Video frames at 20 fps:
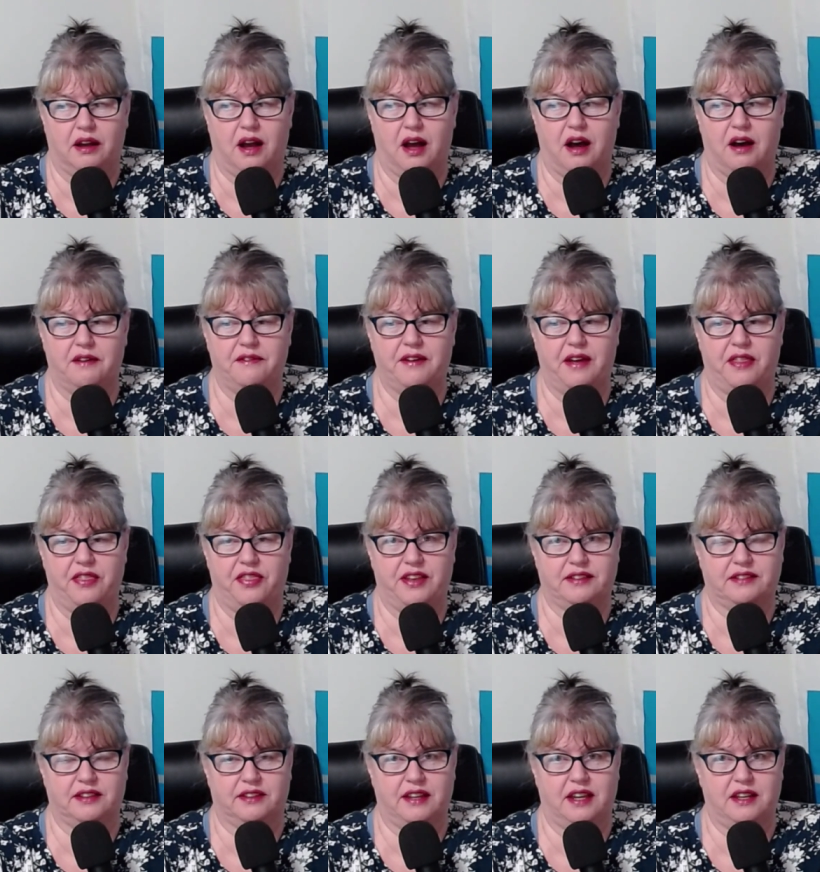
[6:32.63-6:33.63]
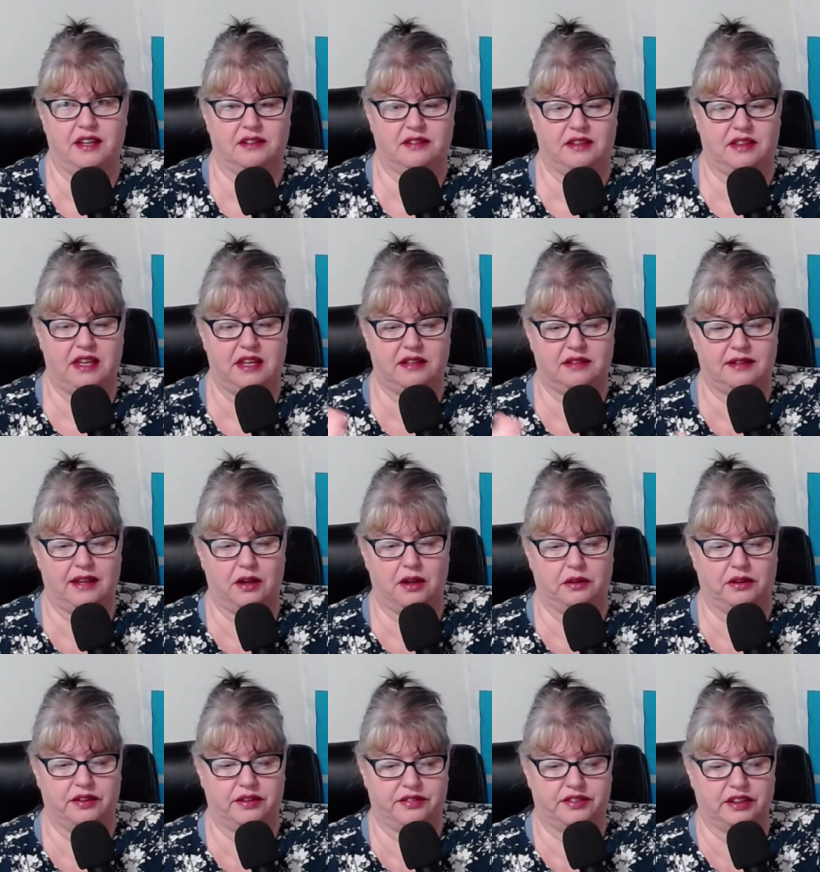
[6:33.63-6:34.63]
of this is the
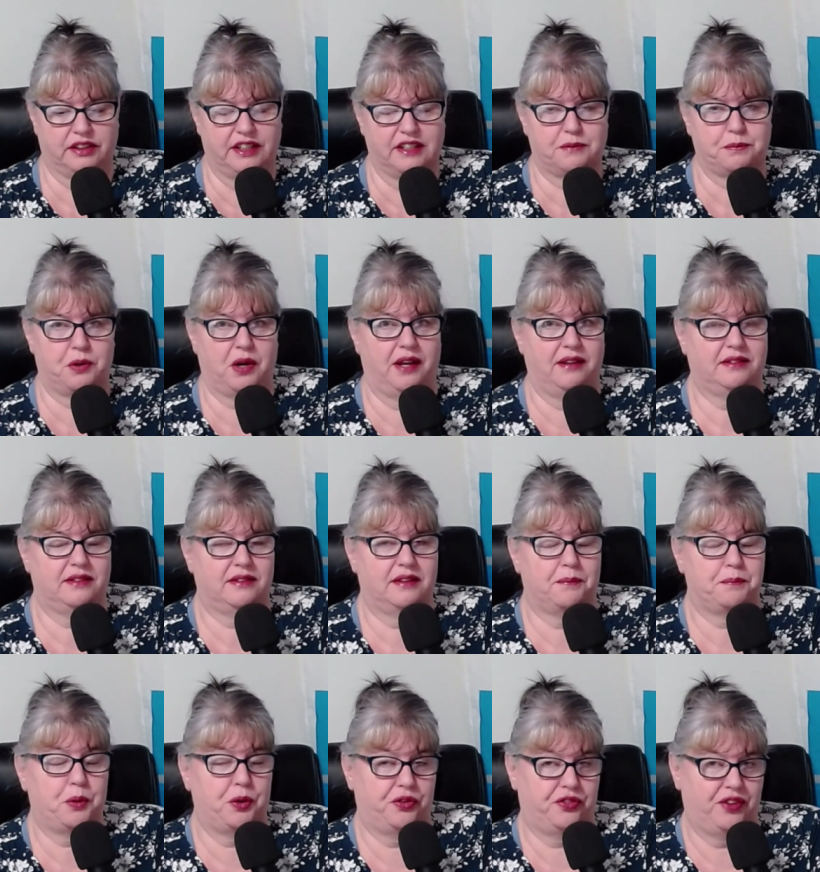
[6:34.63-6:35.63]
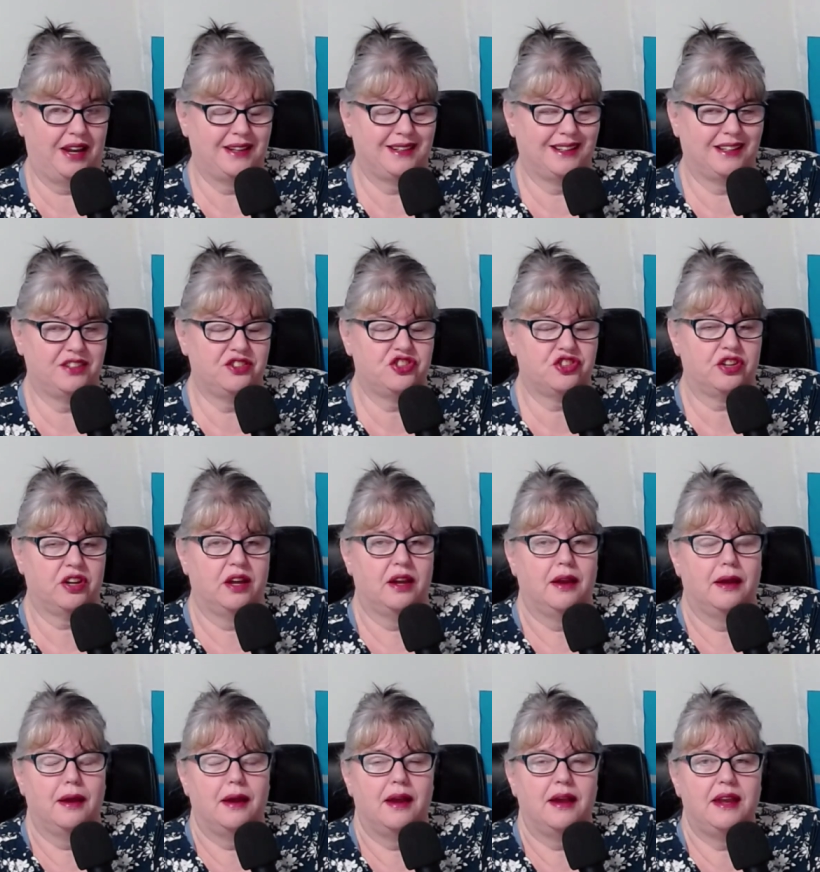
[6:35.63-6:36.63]
sale to list price percentage
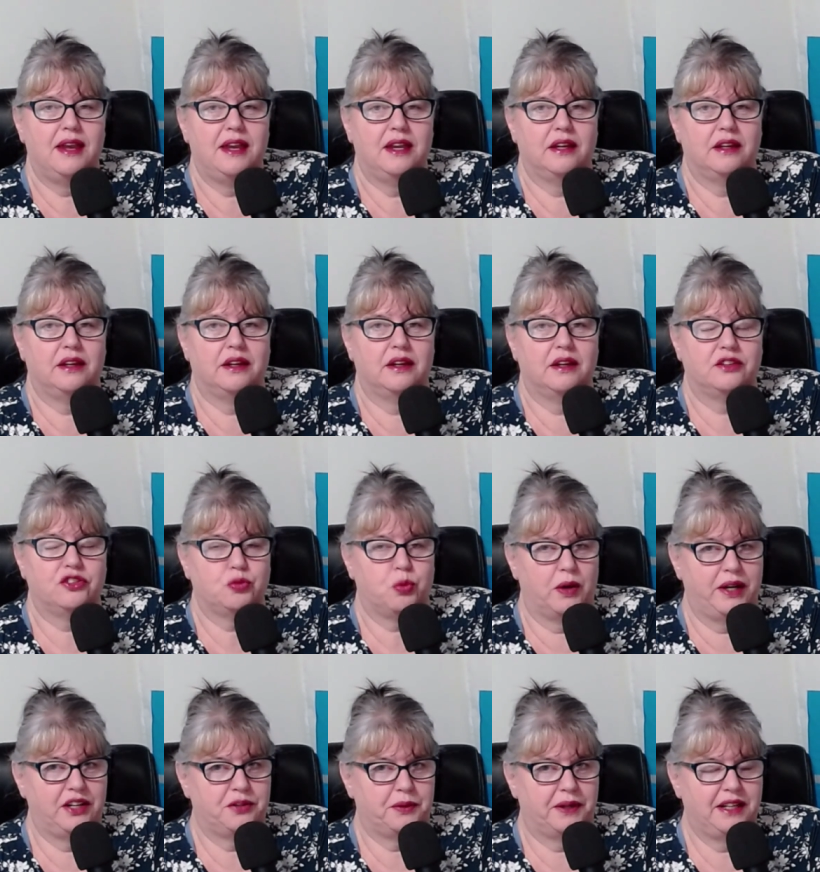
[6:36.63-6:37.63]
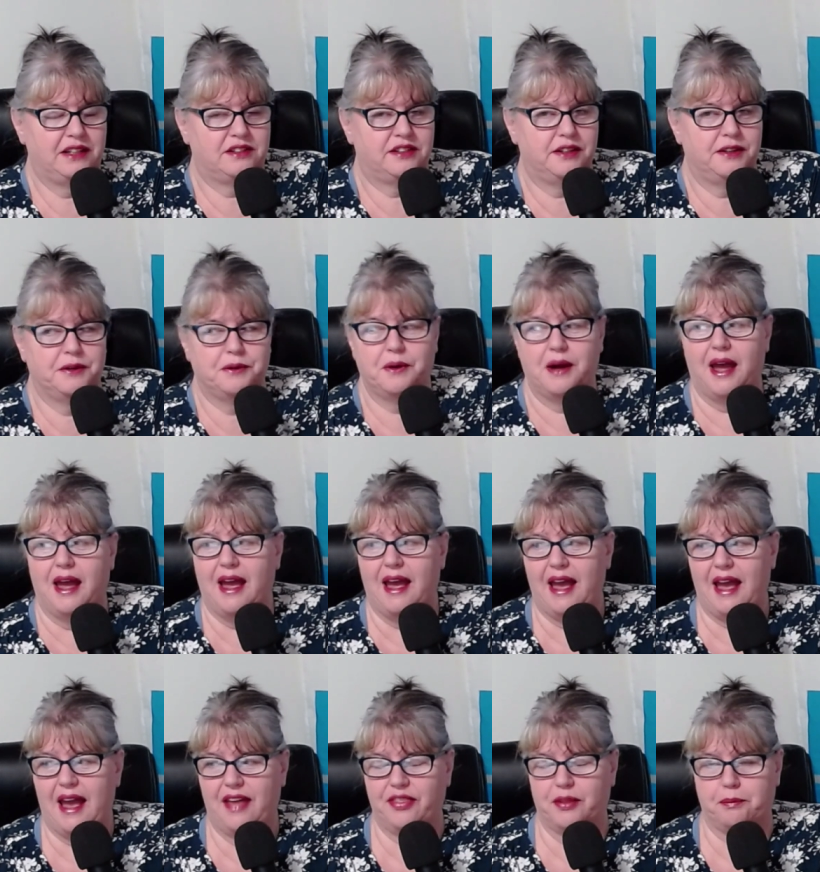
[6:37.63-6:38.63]
in 2022
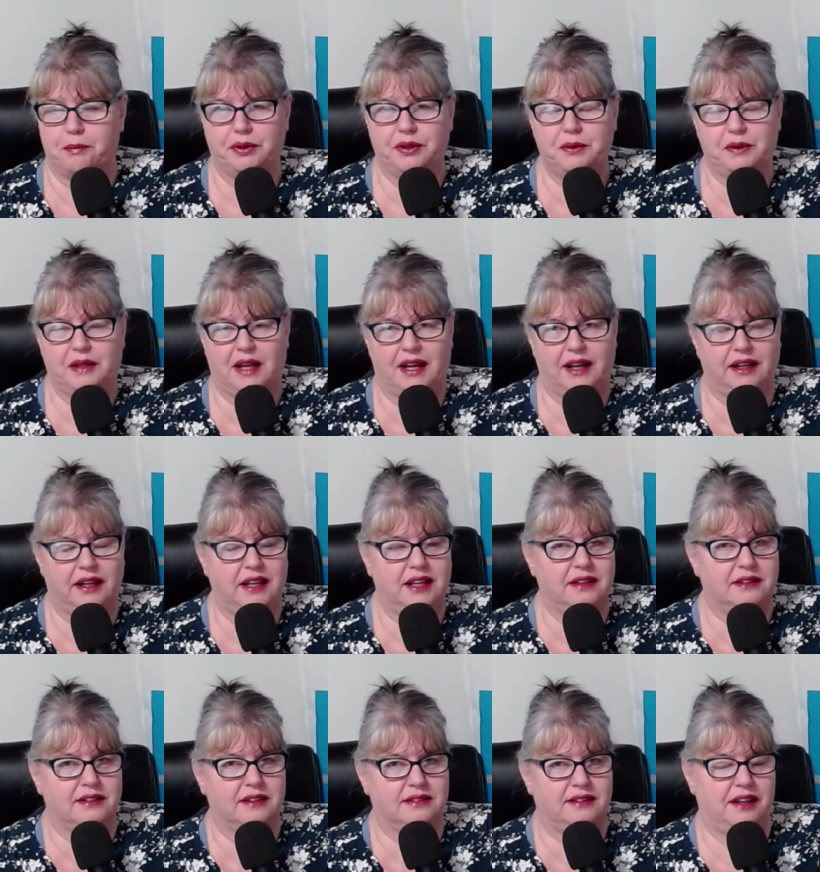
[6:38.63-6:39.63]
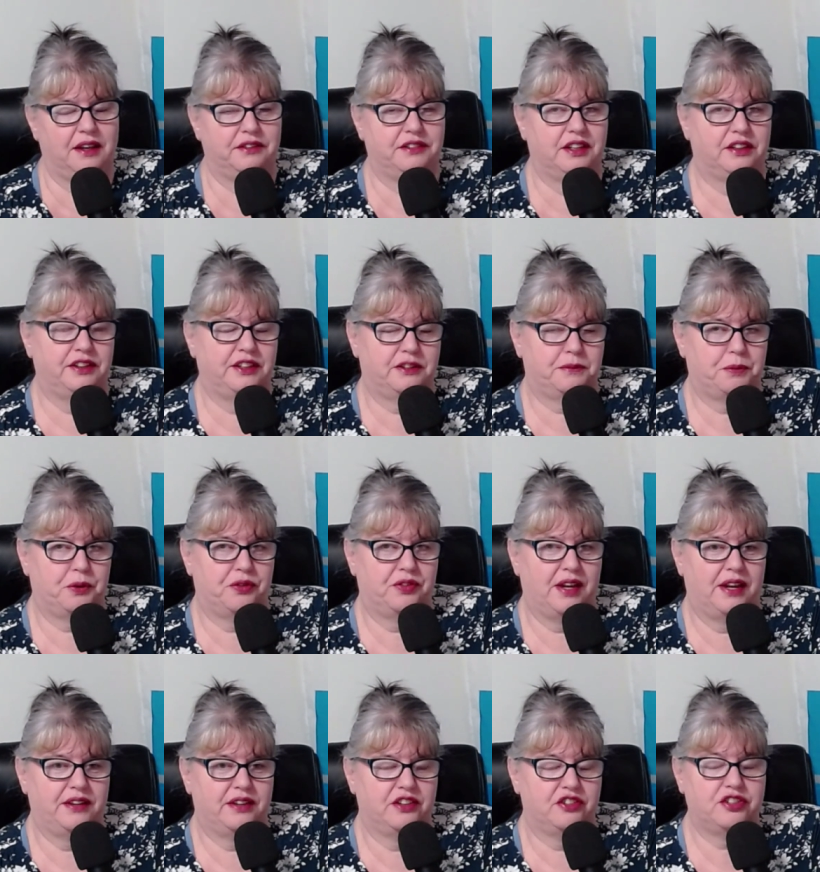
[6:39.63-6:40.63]
and the blue line is the sale to list
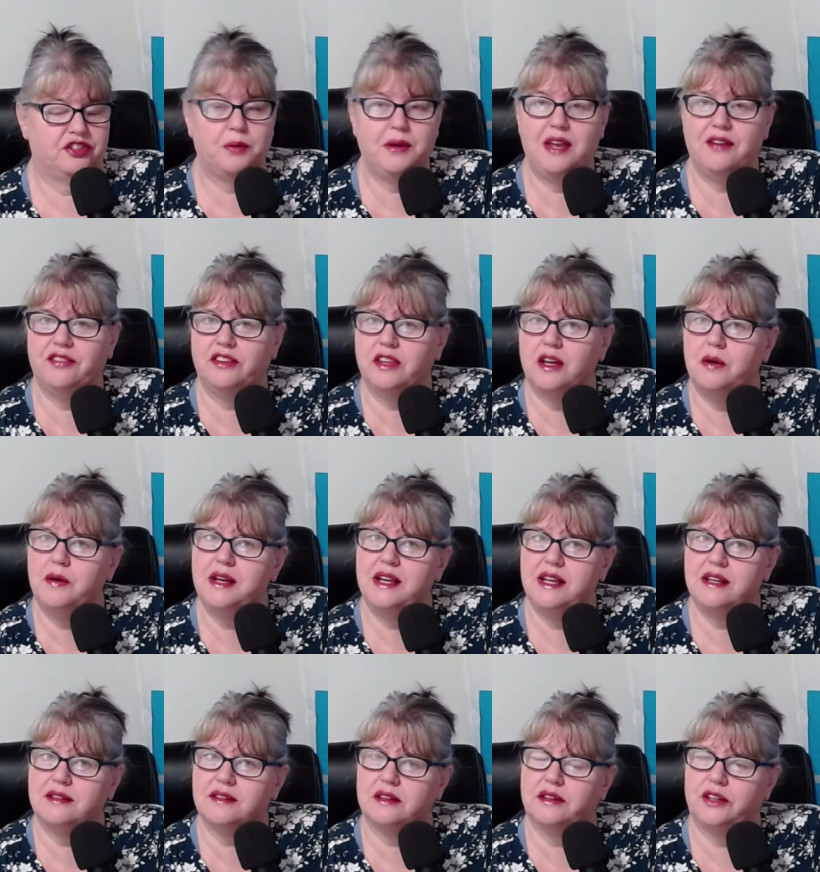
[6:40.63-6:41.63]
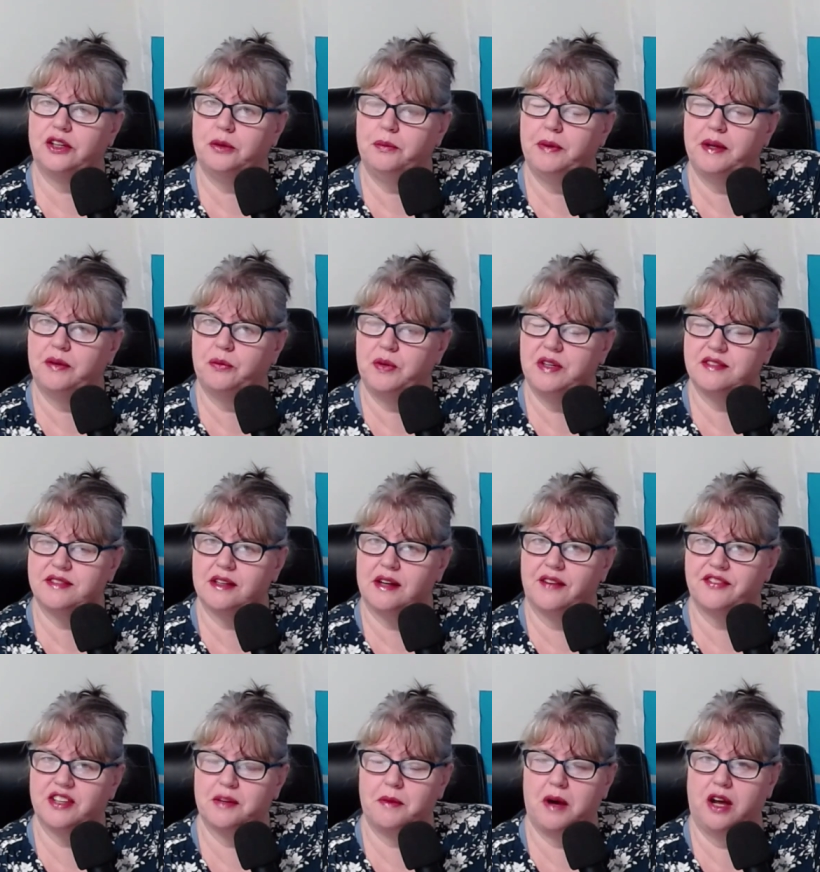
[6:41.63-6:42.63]
percentage. So even though it is a little bit, we still
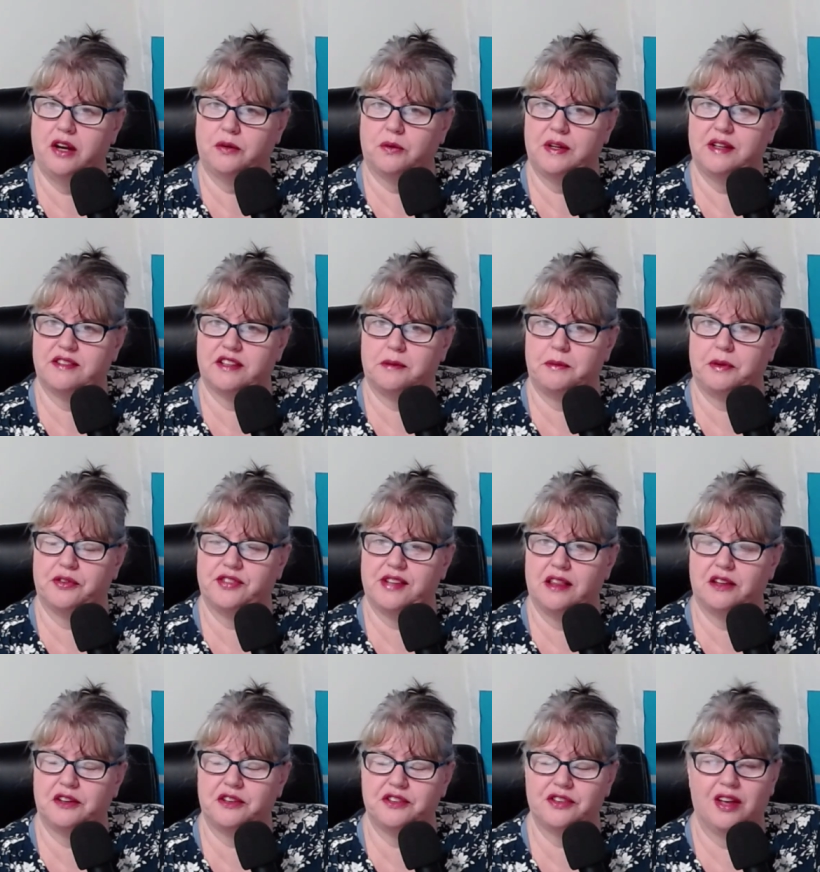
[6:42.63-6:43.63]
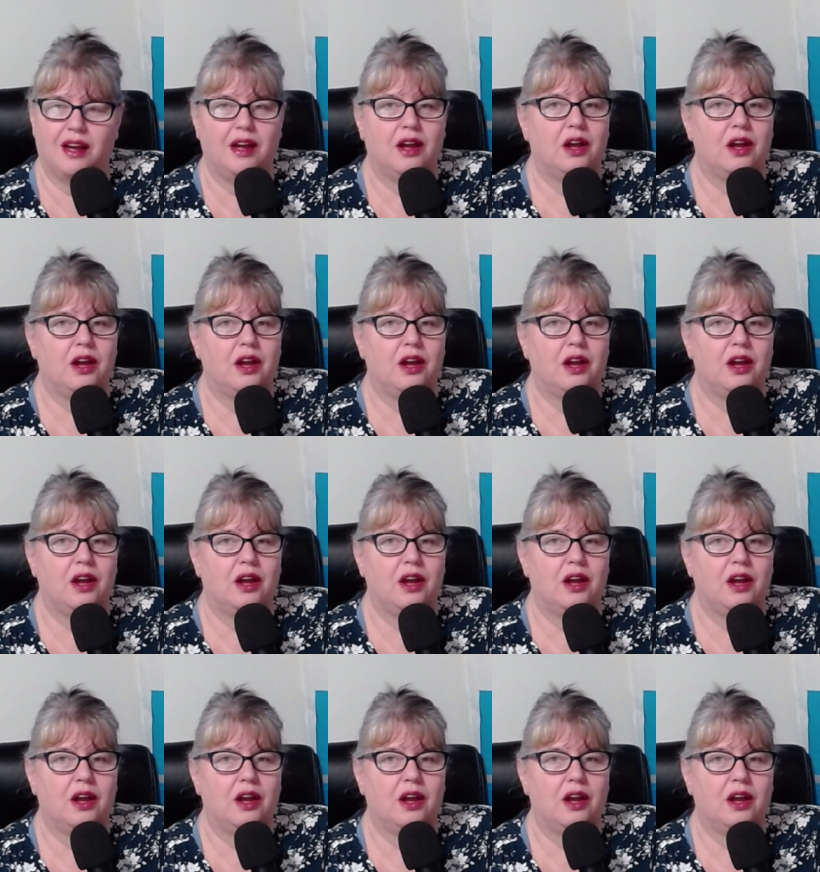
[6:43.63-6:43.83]
have some unreasonable sellers,